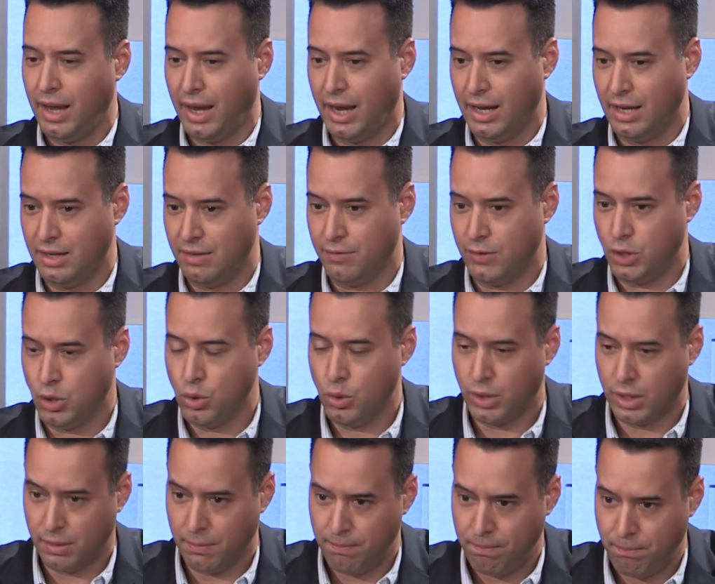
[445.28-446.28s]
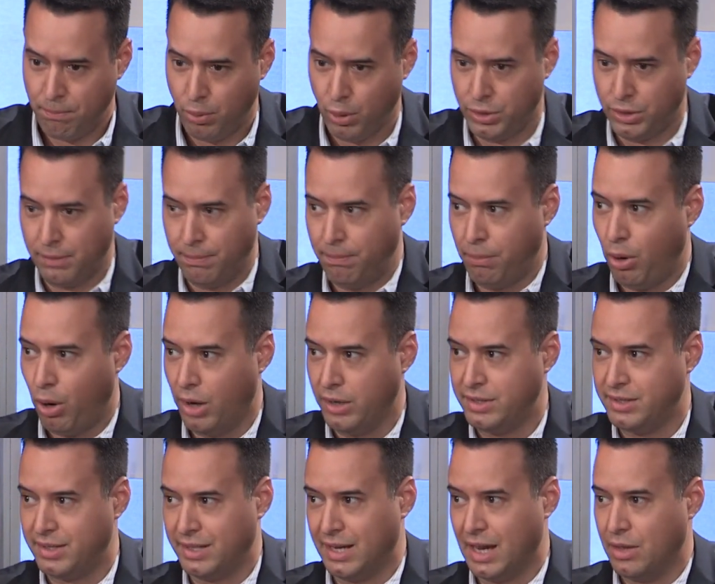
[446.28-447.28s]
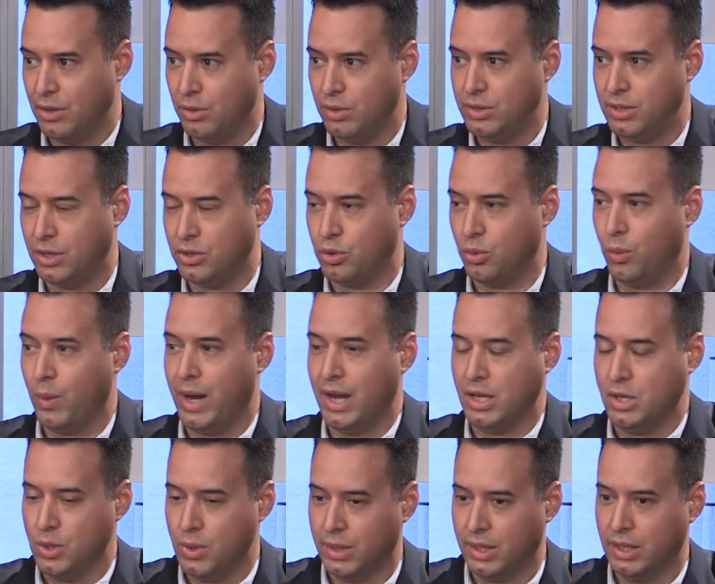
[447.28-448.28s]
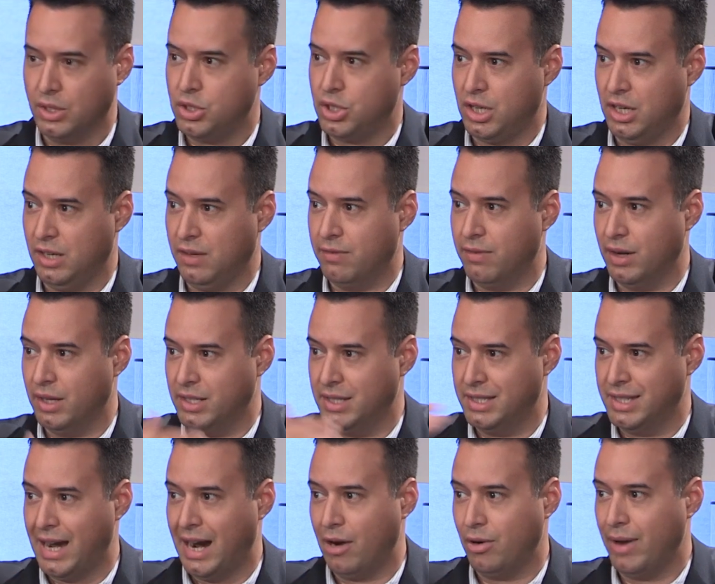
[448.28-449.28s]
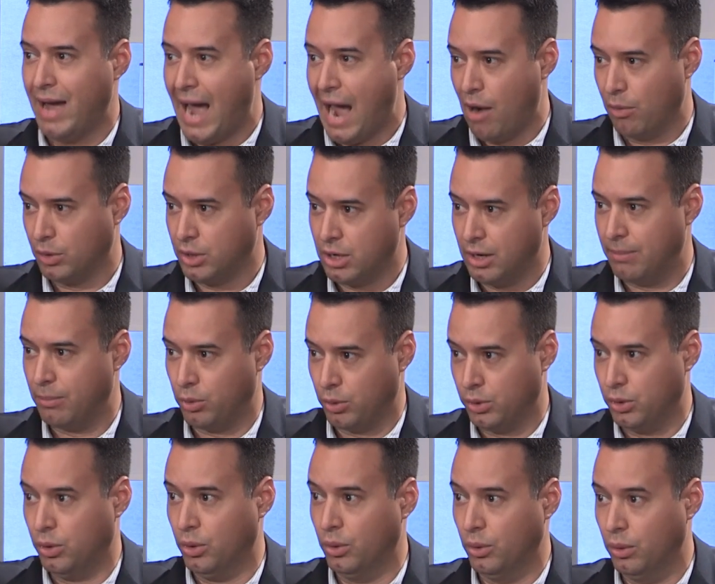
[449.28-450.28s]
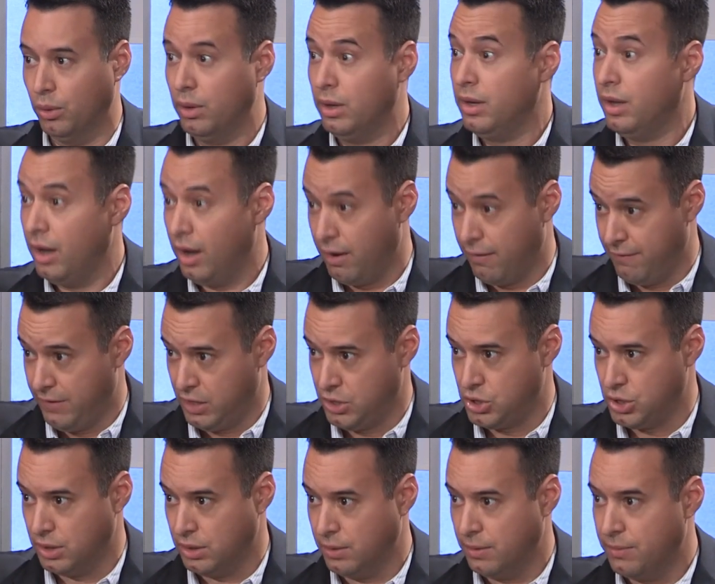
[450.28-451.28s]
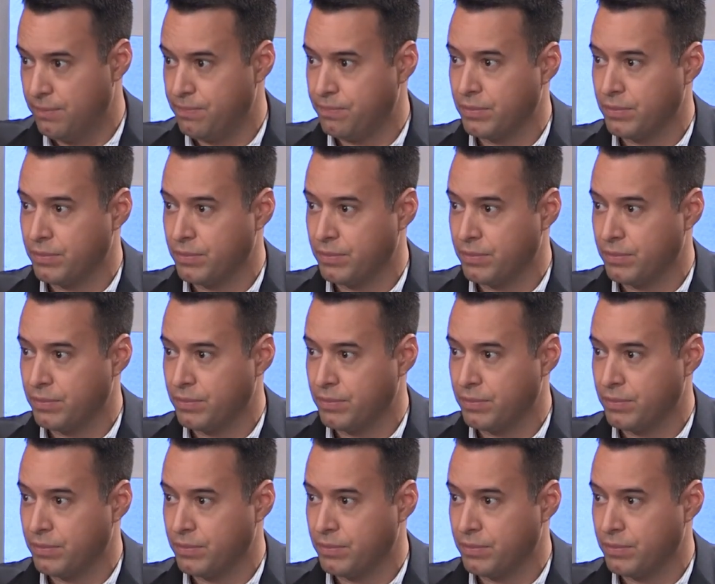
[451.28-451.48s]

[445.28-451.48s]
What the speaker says: and if you can put the parts together in such a way, you can achieve a desired outcome or goal, a vision.